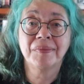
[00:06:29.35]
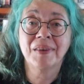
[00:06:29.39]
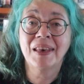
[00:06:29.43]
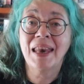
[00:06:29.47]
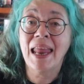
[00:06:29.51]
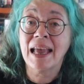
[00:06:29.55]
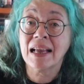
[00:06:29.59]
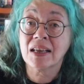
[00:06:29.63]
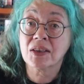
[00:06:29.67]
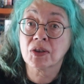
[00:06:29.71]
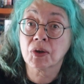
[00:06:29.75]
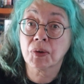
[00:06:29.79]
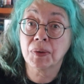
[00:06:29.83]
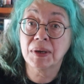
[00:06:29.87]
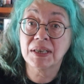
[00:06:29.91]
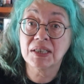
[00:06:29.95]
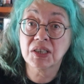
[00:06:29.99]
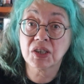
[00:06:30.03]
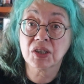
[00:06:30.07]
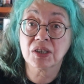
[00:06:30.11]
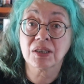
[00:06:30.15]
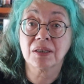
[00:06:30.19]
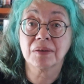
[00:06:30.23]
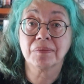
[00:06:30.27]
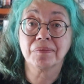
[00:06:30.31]
Next
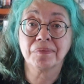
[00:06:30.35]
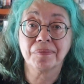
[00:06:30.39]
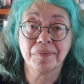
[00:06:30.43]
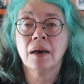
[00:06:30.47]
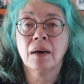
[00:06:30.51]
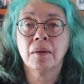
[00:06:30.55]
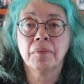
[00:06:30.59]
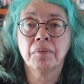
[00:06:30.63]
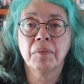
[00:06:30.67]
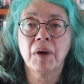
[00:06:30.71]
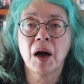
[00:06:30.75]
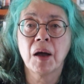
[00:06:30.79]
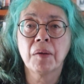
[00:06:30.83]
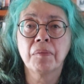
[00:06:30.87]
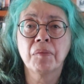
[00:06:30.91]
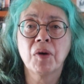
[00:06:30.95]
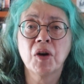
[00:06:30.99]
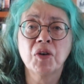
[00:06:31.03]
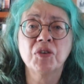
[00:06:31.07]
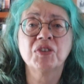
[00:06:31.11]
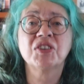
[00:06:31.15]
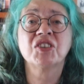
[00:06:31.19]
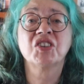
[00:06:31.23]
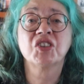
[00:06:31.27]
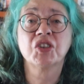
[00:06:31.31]
question, my
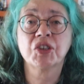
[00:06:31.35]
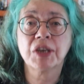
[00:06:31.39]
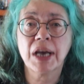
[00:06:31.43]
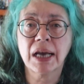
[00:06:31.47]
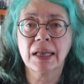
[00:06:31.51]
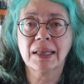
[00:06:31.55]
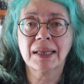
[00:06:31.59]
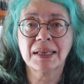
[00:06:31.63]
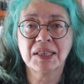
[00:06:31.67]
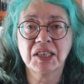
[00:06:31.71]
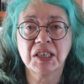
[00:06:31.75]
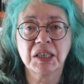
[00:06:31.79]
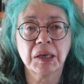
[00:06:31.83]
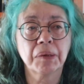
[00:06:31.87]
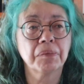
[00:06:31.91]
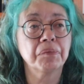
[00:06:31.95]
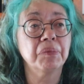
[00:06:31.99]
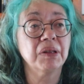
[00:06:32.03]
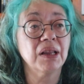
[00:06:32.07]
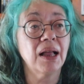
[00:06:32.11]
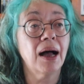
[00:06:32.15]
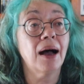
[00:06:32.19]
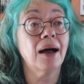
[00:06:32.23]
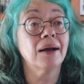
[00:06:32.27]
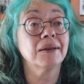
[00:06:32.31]
most challenging
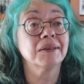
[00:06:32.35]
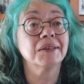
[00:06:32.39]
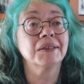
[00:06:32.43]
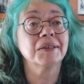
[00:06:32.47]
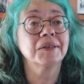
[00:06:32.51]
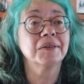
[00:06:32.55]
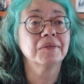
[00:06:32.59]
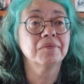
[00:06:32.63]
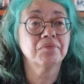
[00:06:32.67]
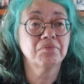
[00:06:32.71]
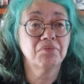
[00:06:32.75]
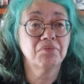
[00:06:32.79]
plant.